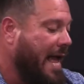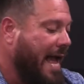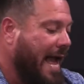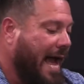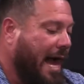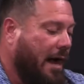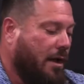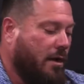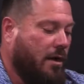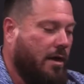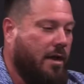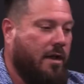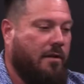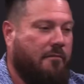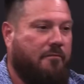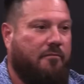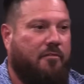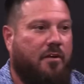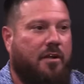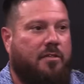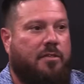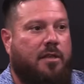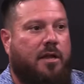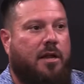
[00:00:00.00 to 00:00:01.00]
how to
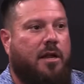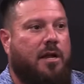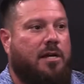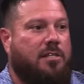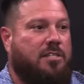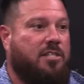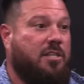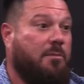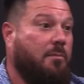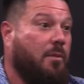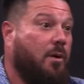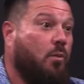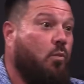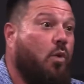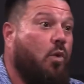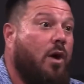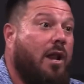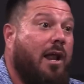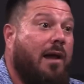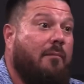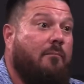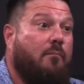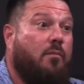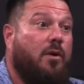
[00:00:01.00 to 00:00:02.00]
confront the customer,
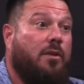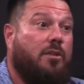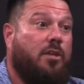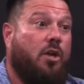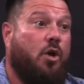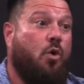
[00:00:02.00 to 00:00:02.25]
what the